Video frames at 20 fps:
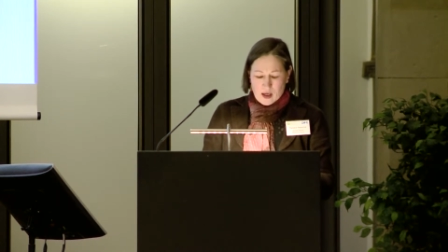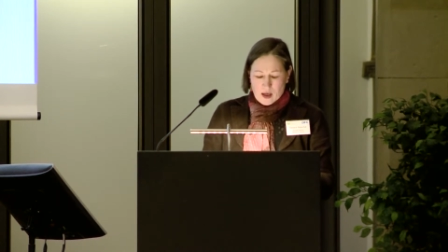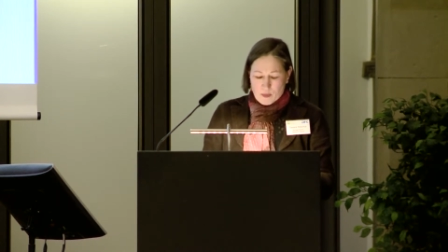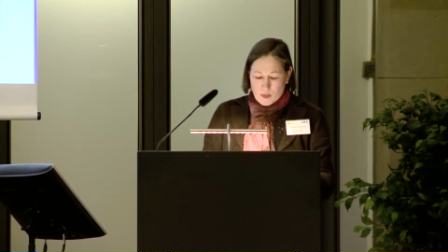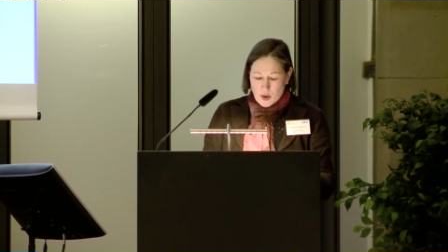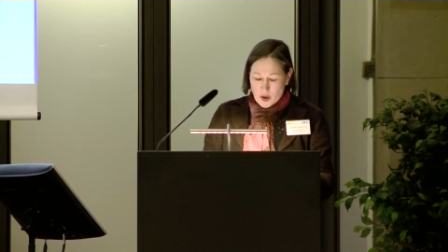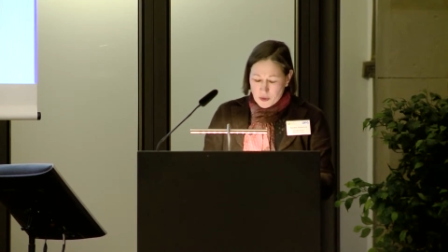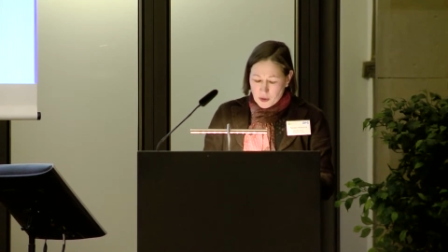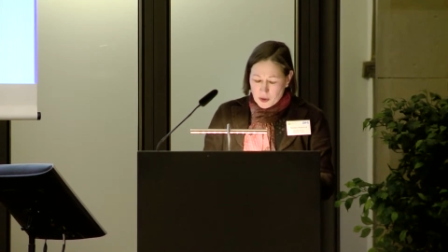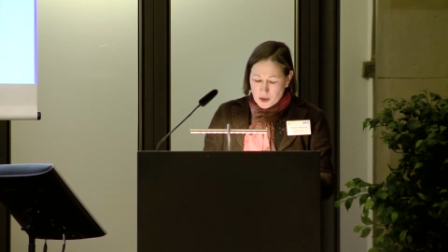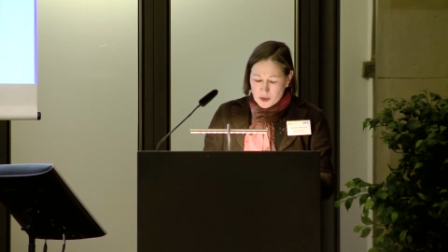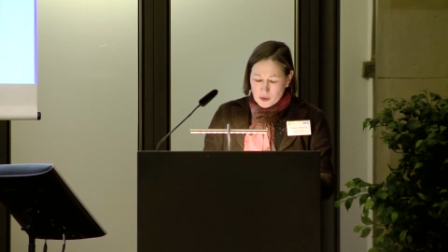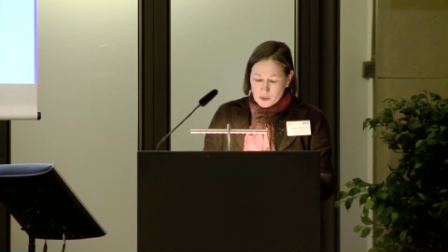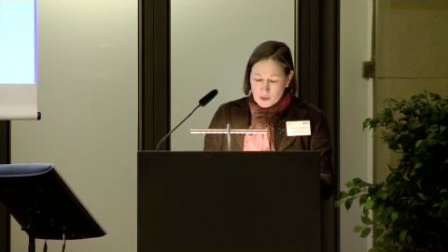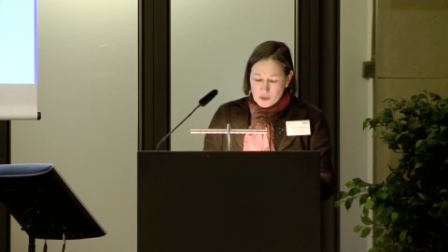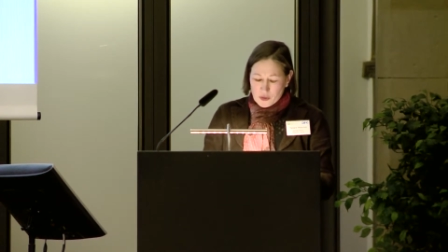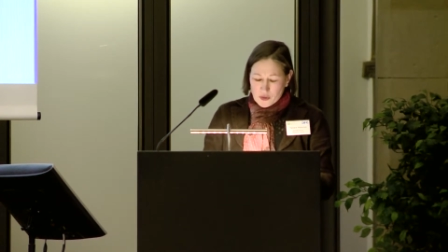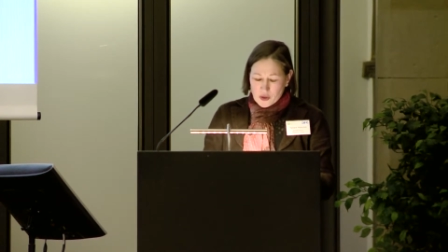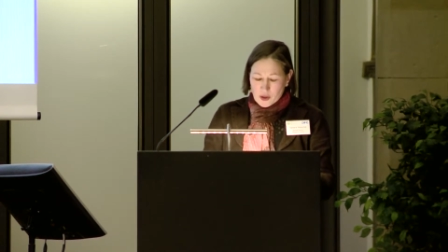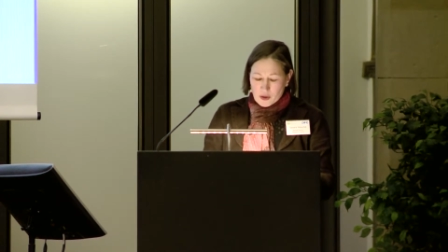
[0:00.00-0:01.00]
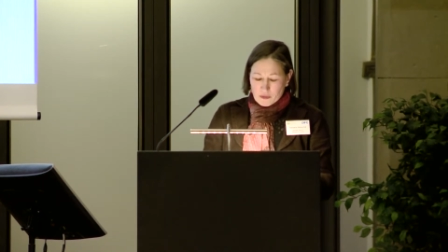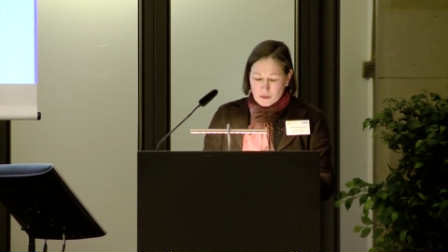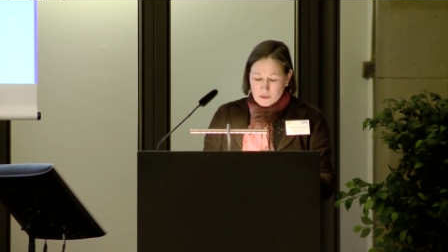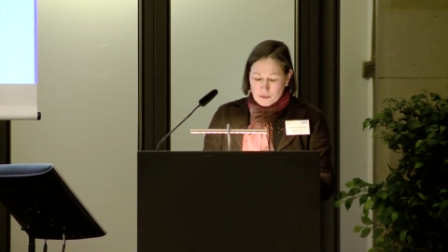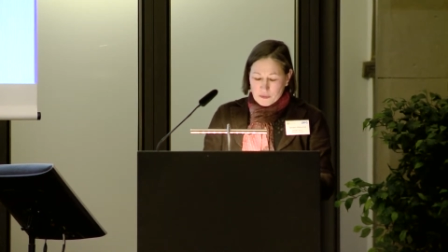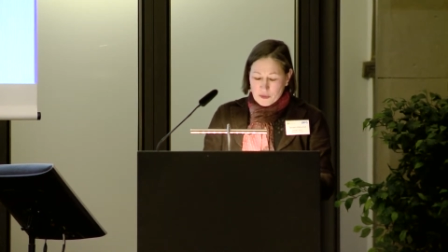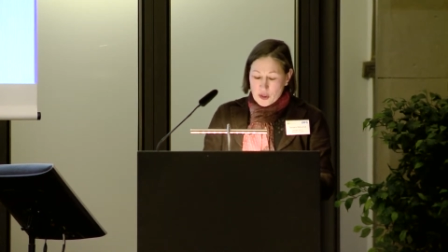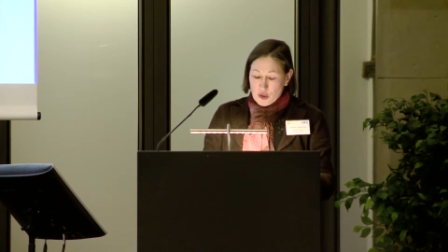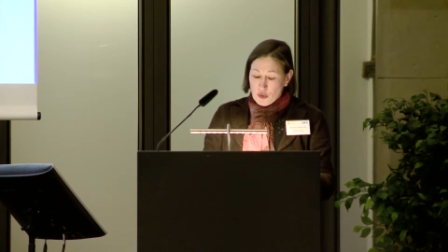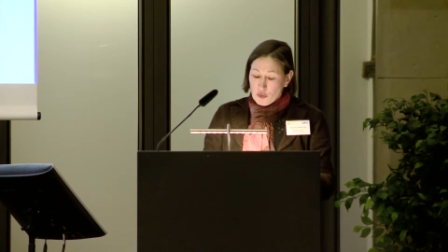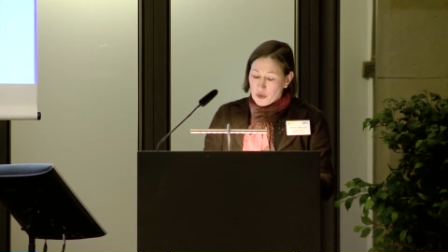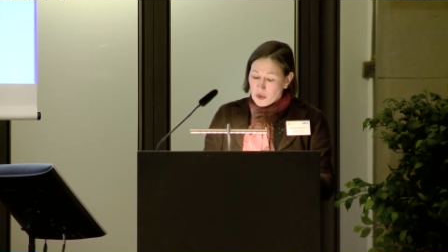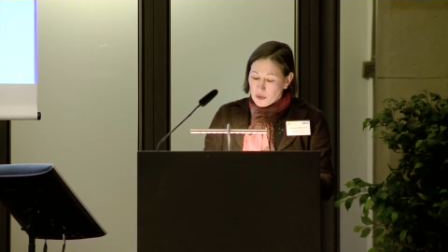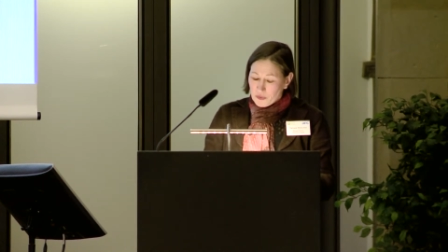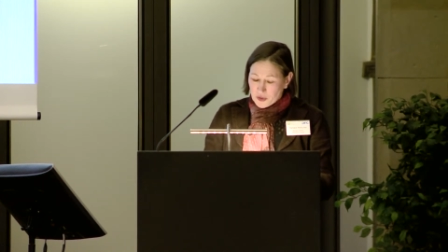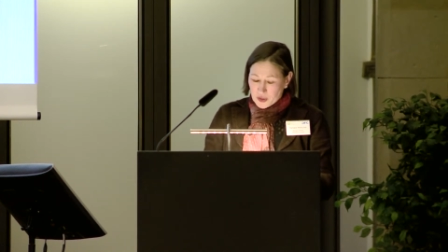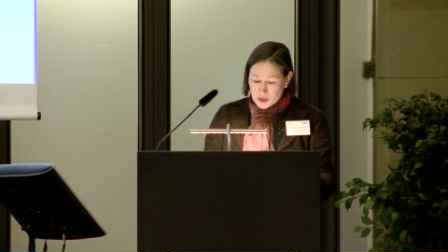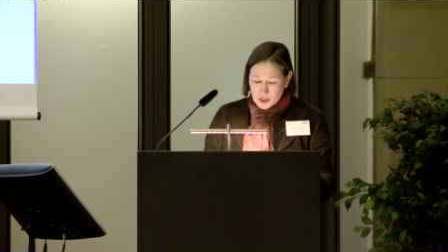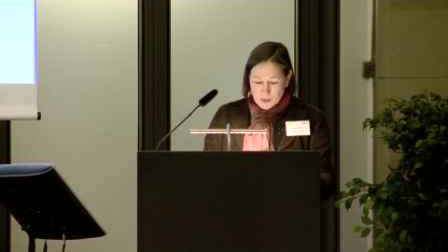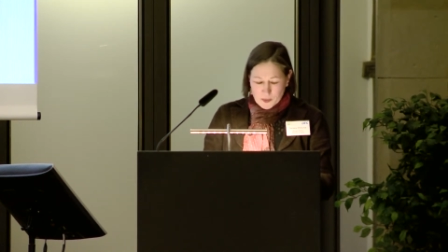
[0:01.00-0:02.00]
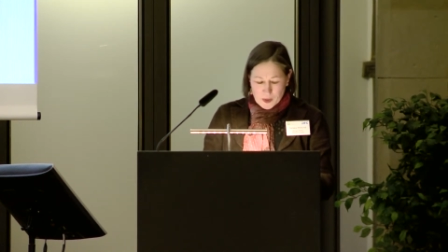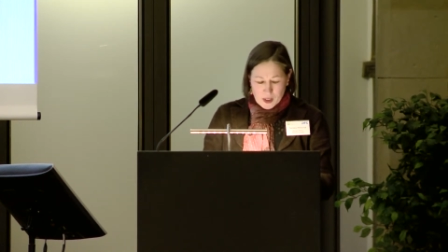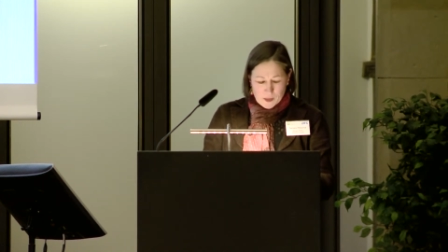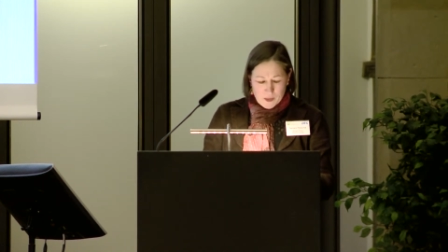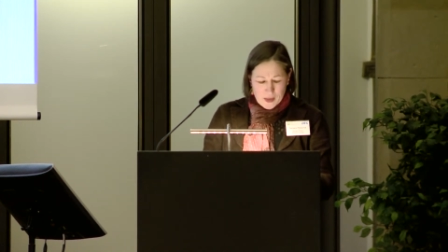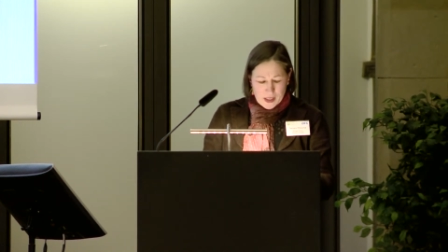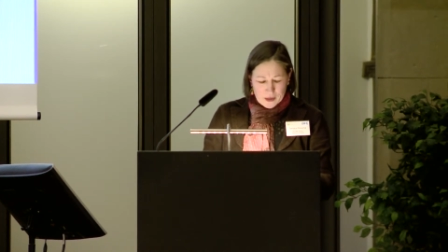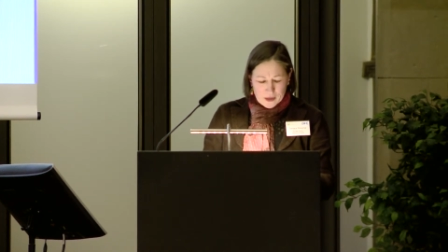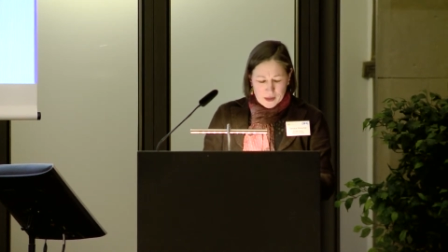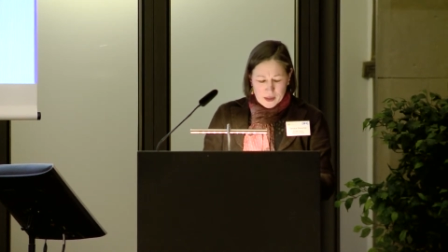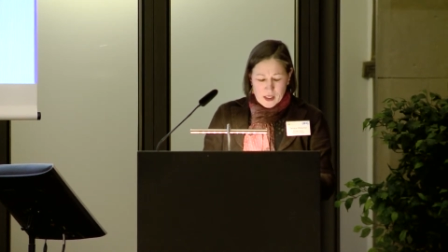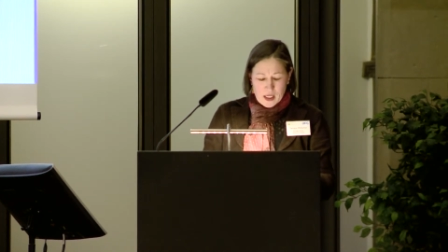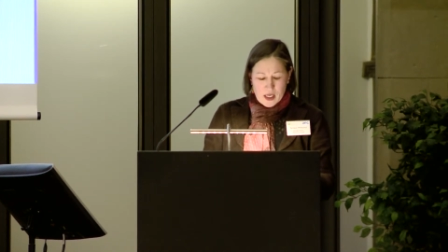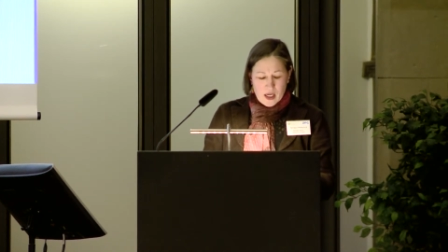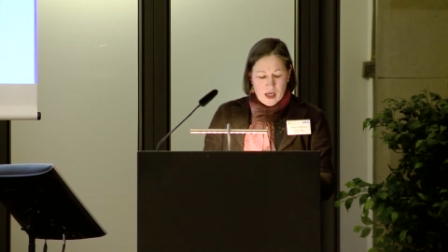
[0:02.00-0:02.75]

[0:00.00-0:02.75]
Both articles are reviews of their subject matter,